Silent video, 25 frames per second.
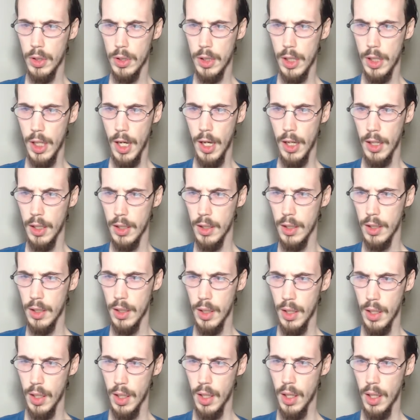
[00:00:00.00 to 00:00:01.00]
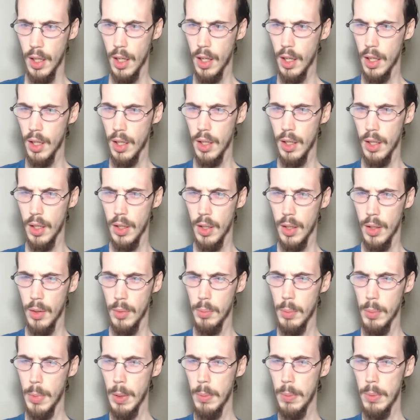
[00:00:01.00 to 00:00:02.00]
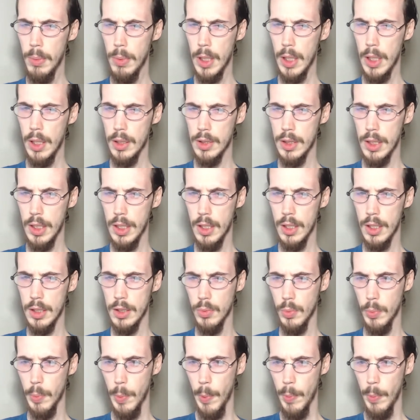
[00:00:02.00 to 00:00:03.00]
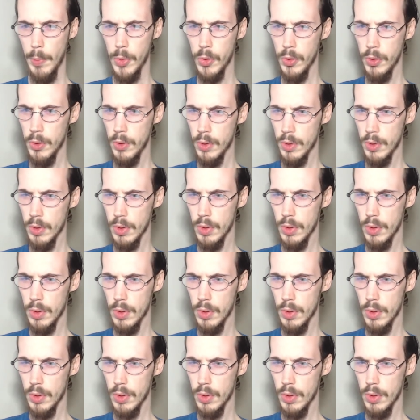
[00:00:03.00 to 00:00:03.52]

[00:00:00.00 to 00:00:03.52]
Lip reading: attack. Maybe because he doesn't remember?